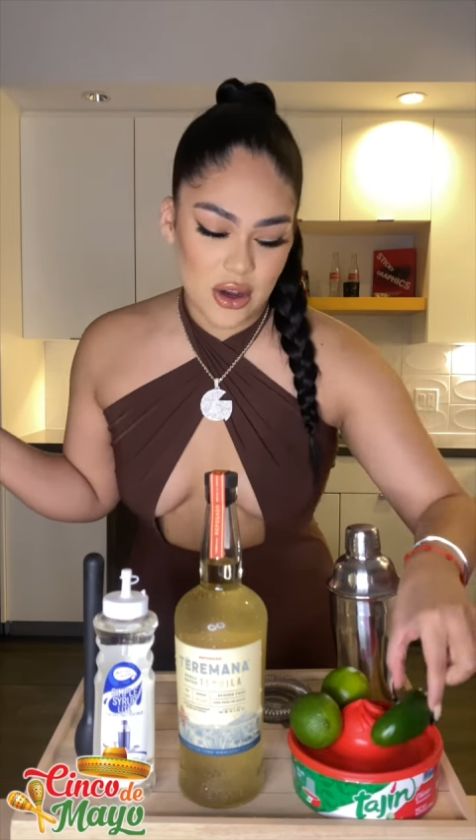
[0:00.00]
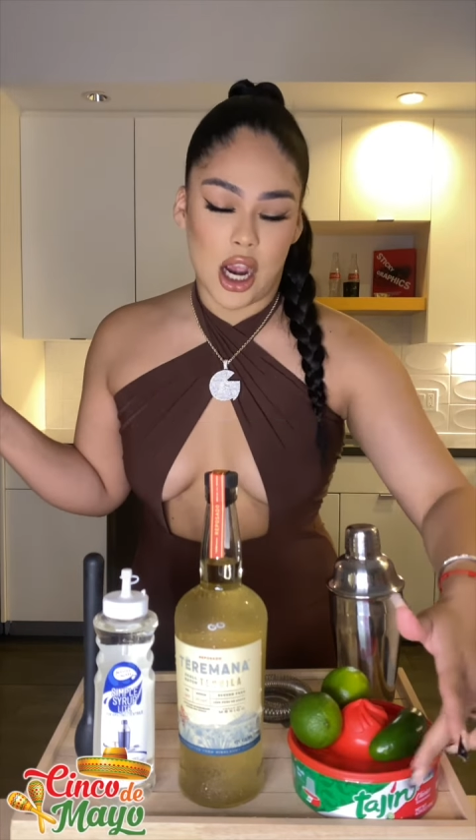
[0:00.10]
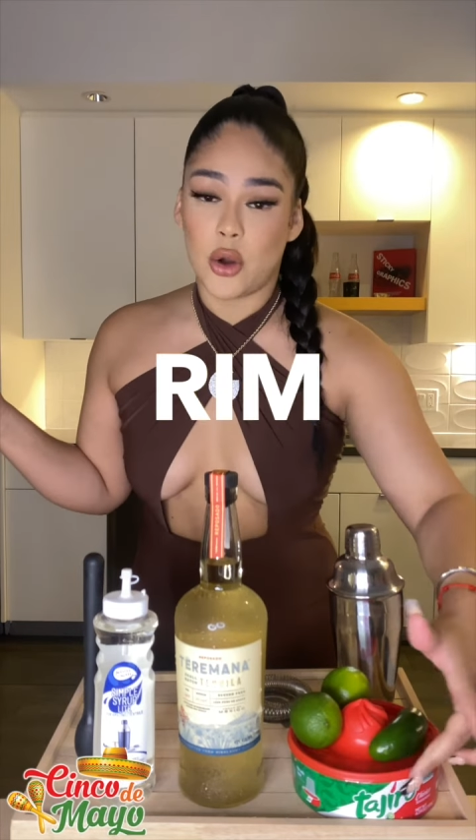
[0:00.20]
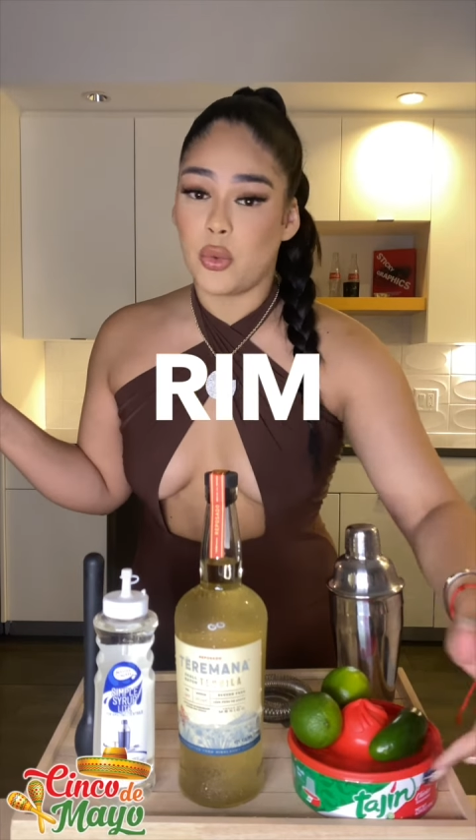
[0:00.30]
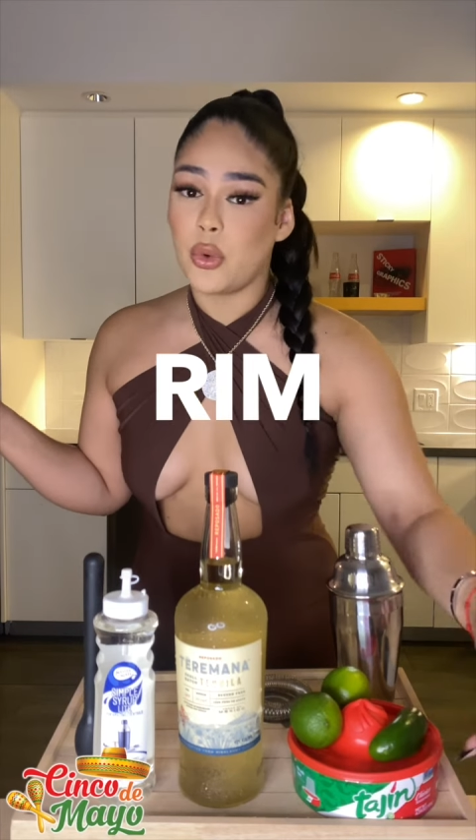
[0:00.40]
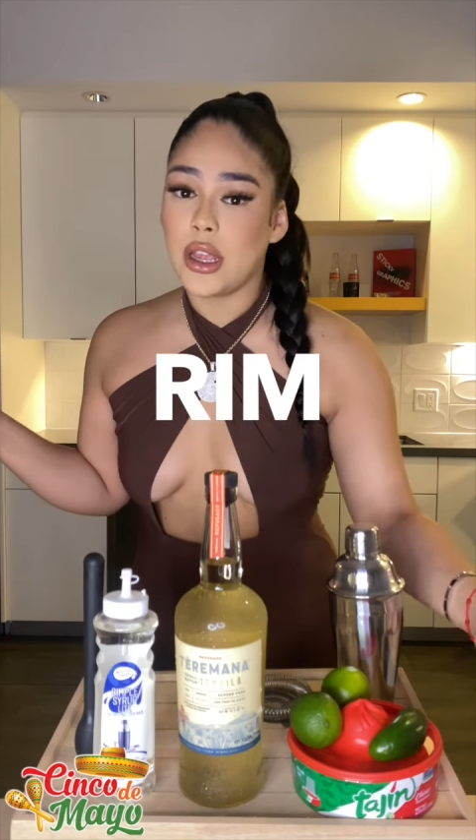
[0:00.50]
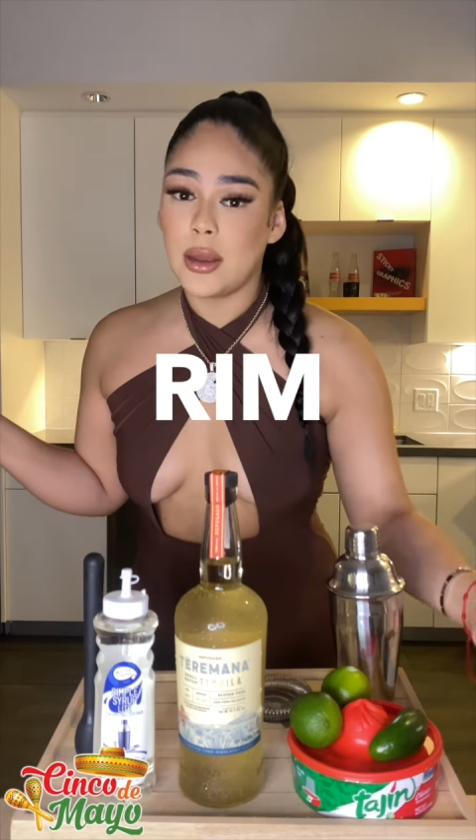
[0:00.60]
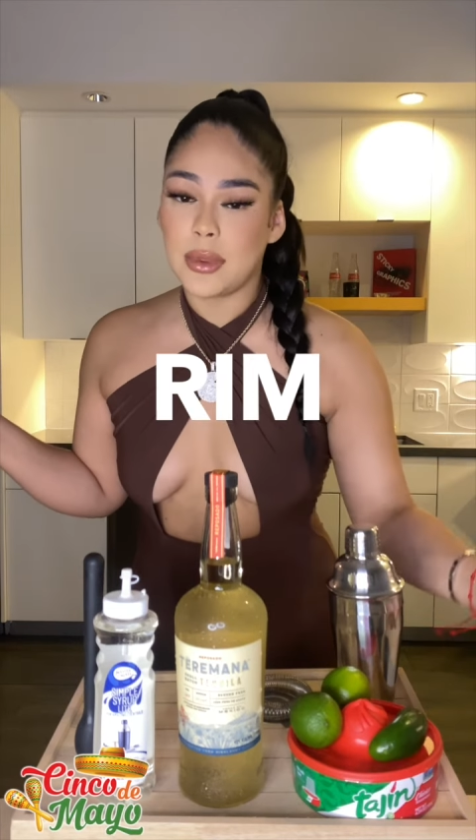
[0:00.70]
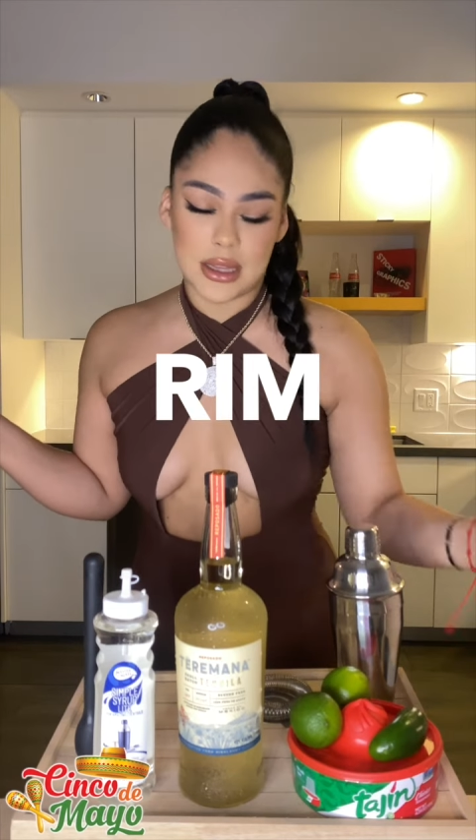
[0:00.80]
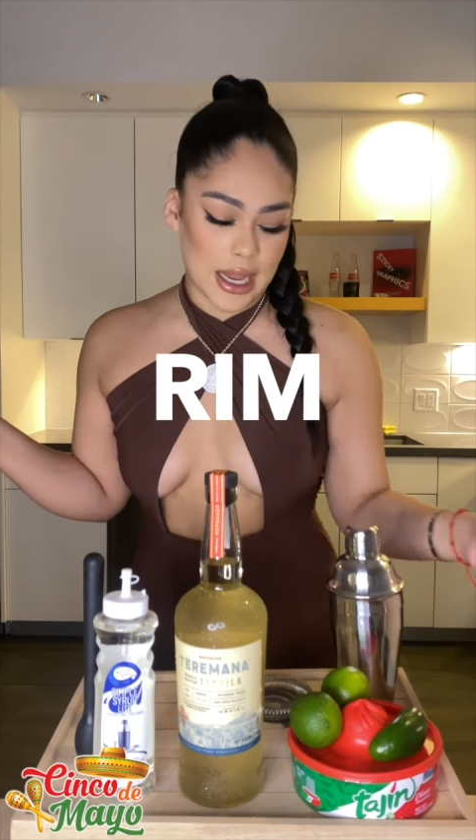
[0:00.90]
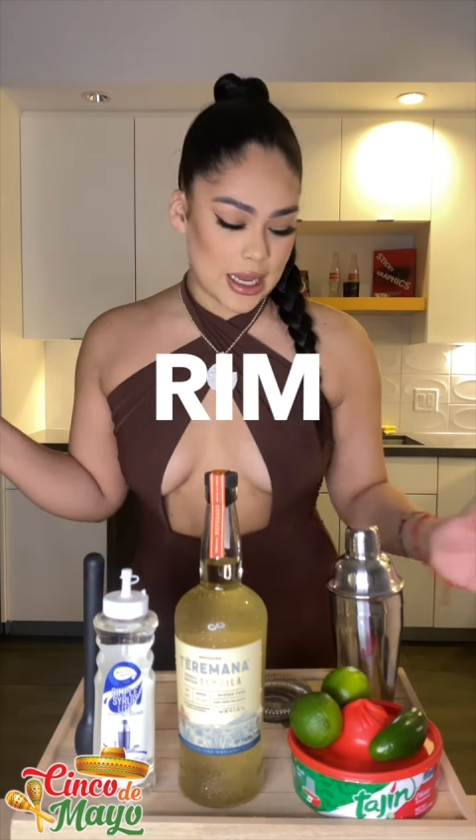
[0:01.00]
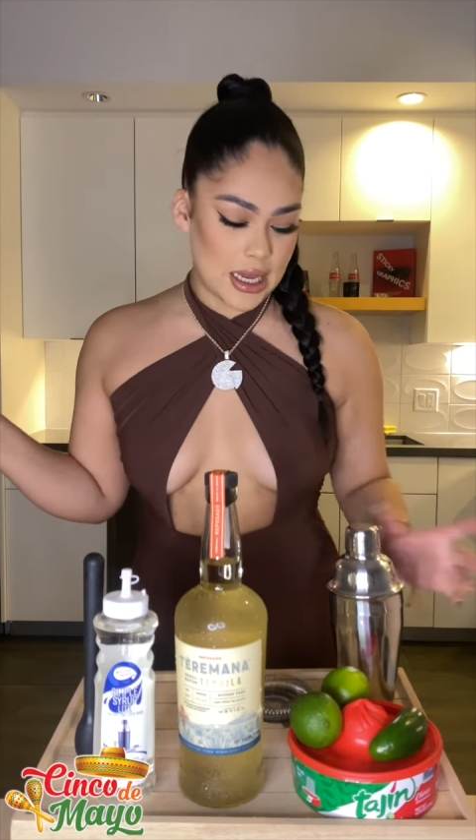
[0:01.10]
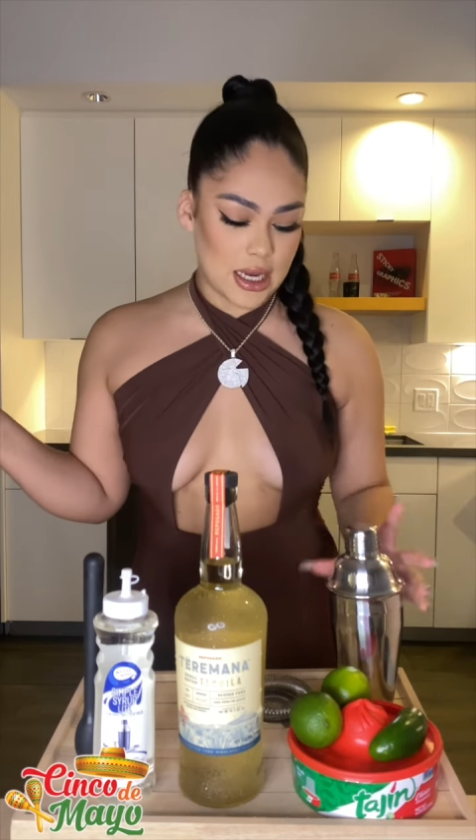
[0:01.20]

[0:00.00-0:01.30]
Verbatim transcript: our rim, the Tajín,